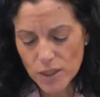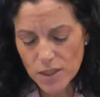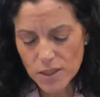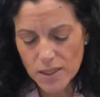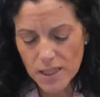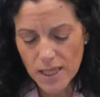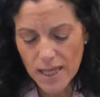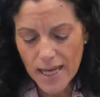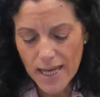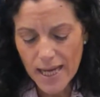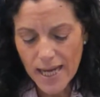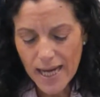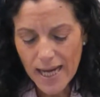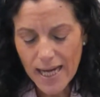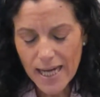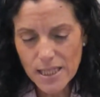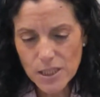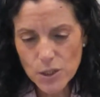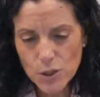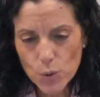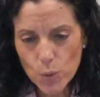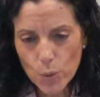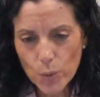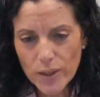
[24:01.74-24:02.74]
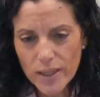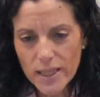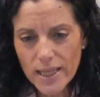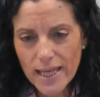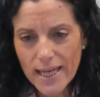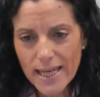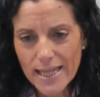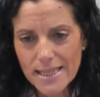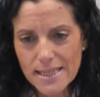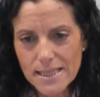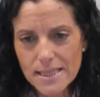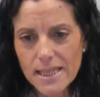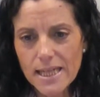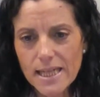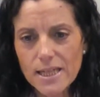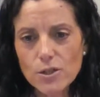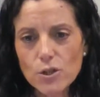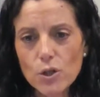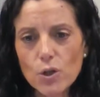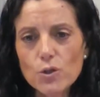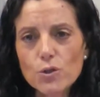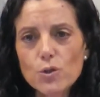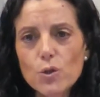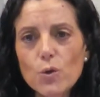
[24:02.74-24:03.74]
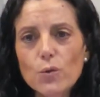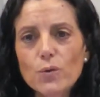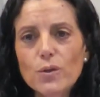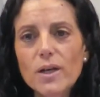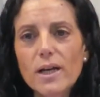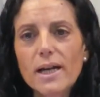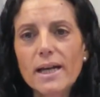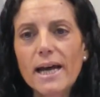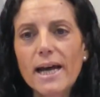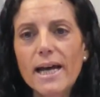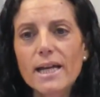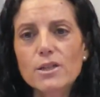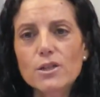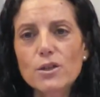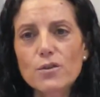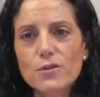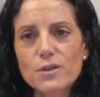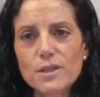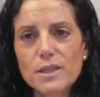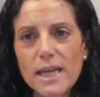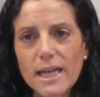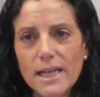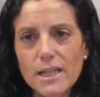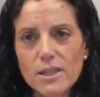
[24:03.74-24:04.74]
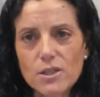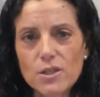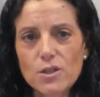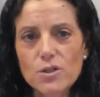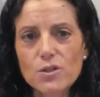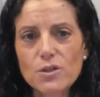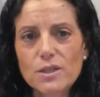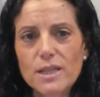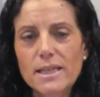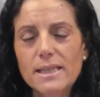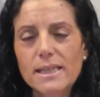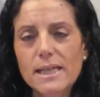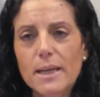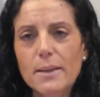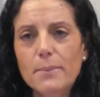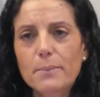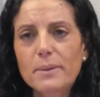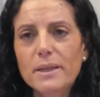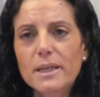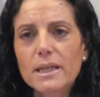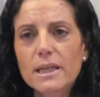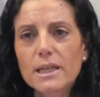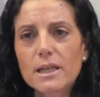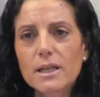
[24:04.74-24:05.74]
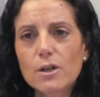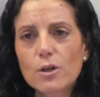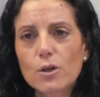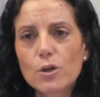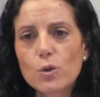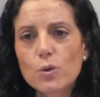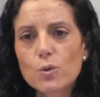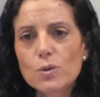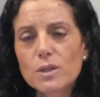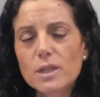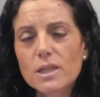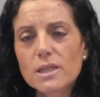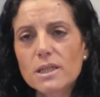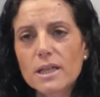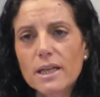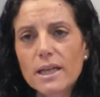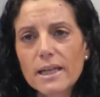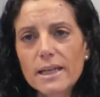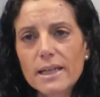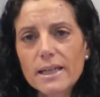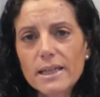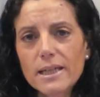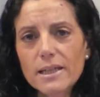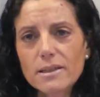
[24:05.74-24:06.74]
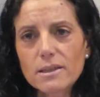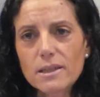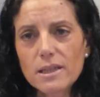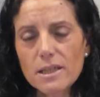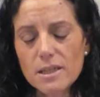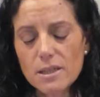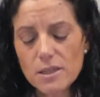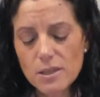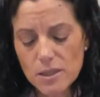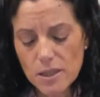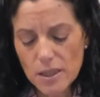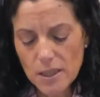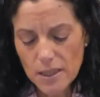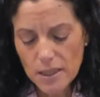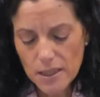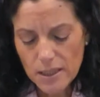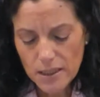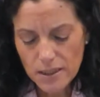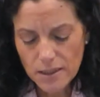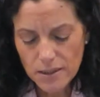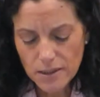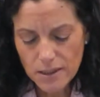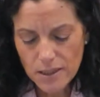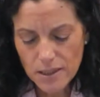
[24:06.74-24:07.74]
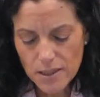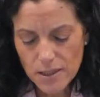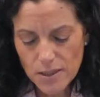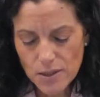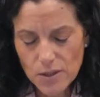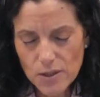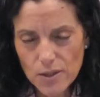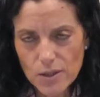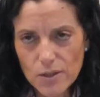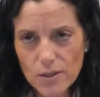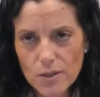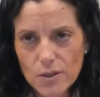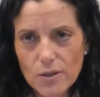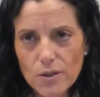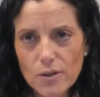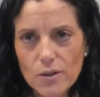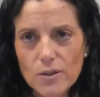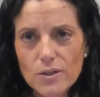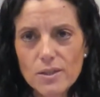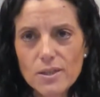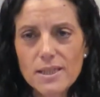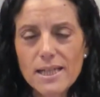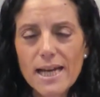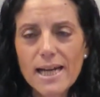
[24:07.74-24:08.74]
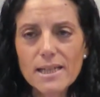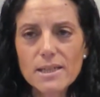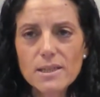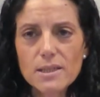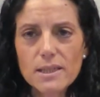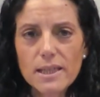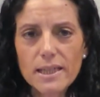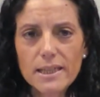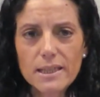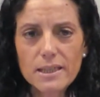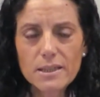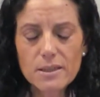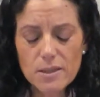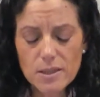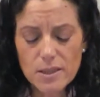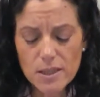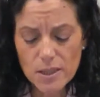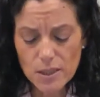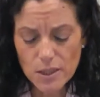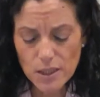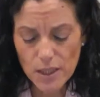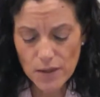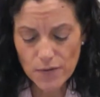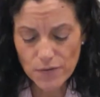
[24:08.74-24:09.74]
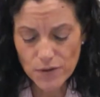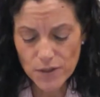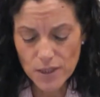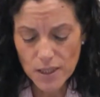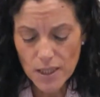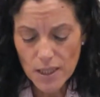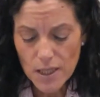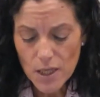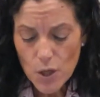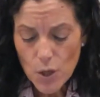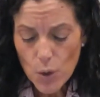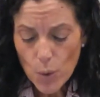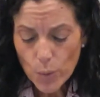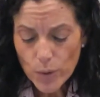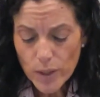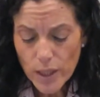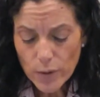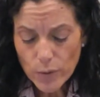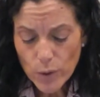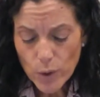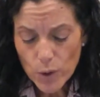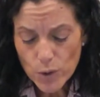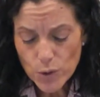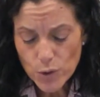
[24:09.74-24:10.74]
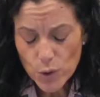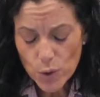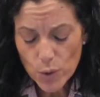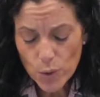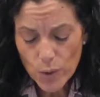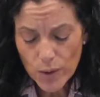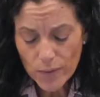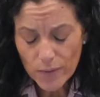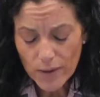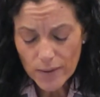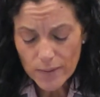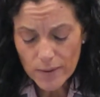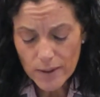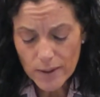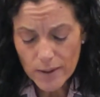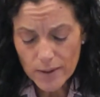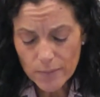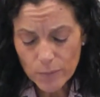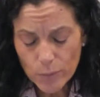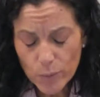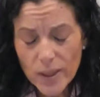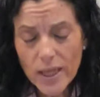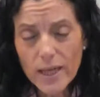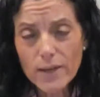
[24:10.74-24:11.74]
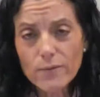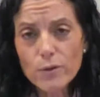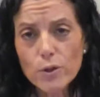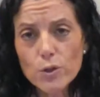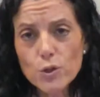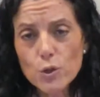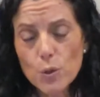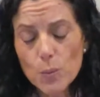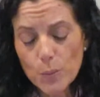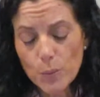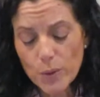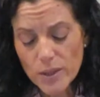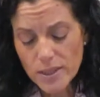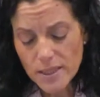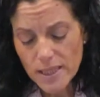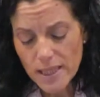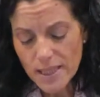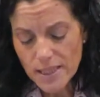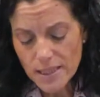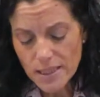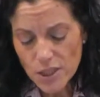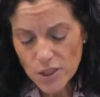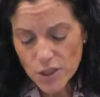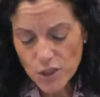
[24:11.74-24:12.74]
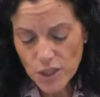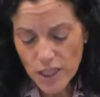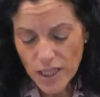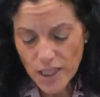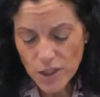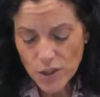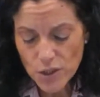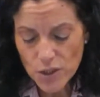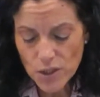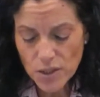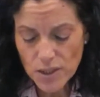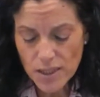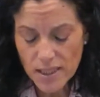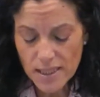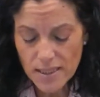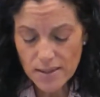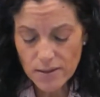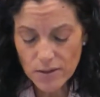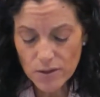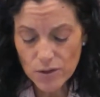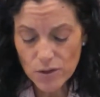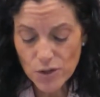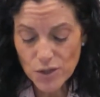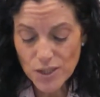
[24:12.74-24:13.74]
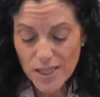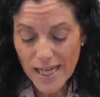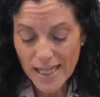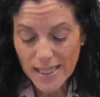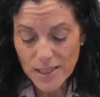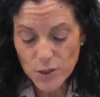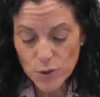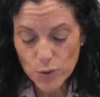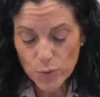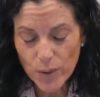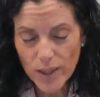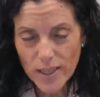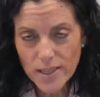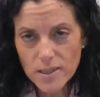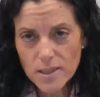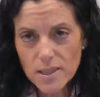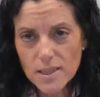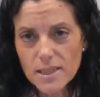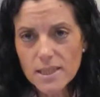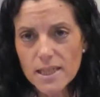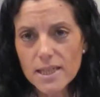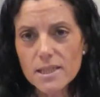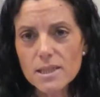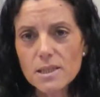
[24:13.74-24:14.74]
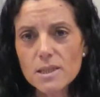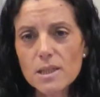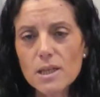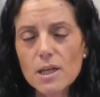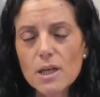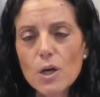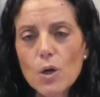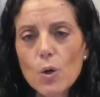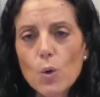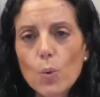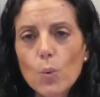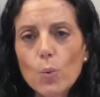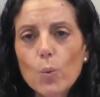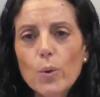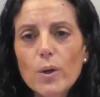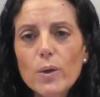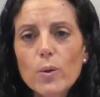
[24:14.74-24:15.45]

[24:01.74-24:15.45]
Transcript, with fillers: projects, and we extend also the kind of sectors that can be included in this in these uh, tax incentives. We are also uh, we have also presented changes in the tax residence.